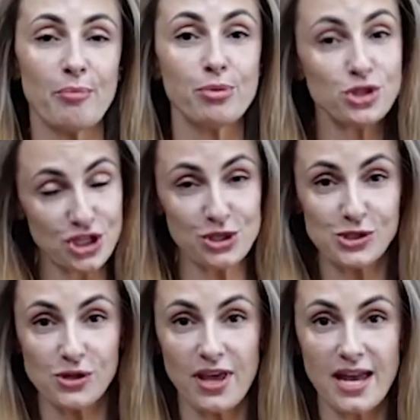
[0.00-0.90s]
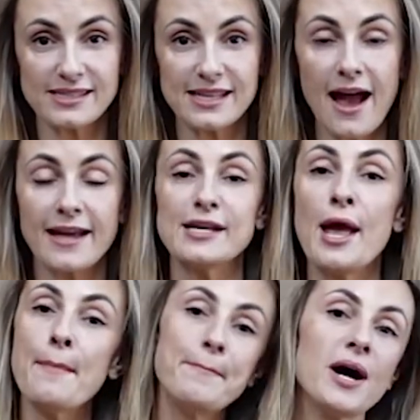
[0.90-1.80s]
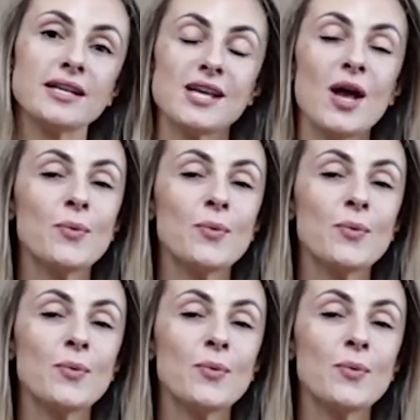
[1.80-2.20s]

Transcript: pushing you to that side, but